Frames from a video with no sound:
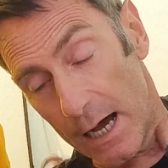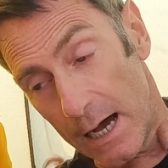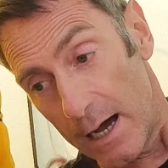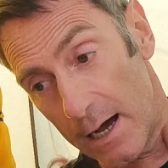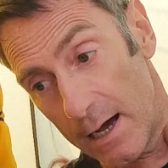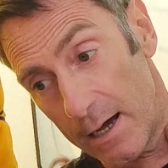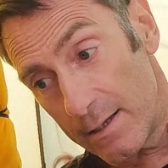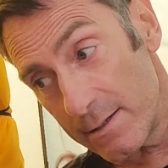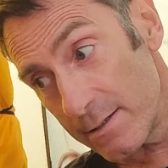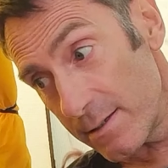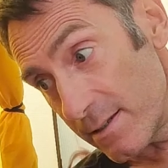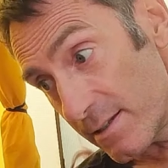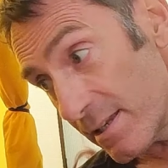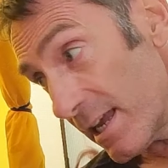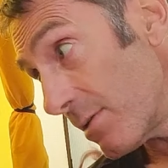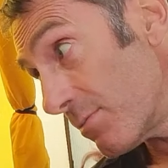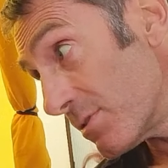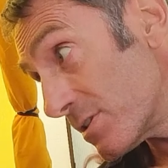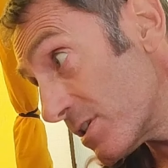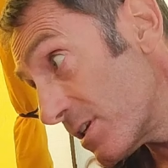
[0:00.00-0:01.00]
And the
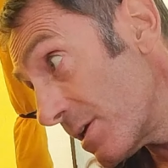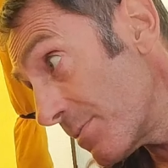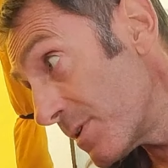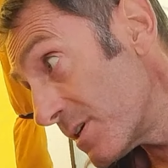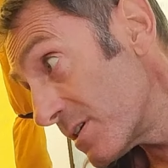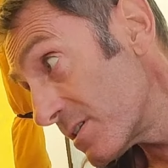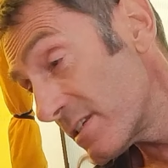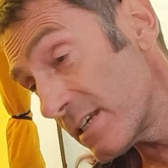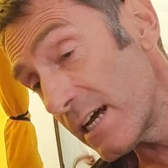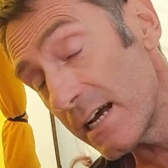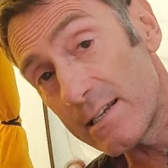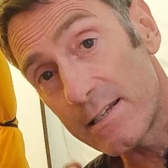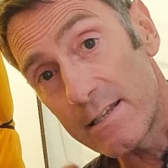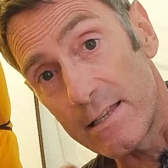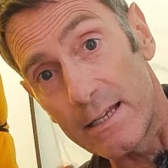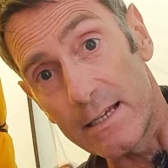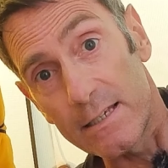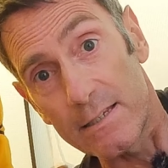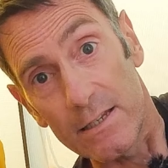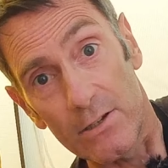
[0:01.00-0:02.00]
tent was similar in size
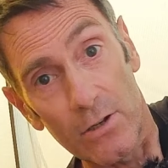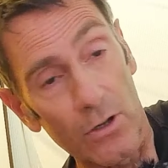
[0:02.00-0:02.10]
to this.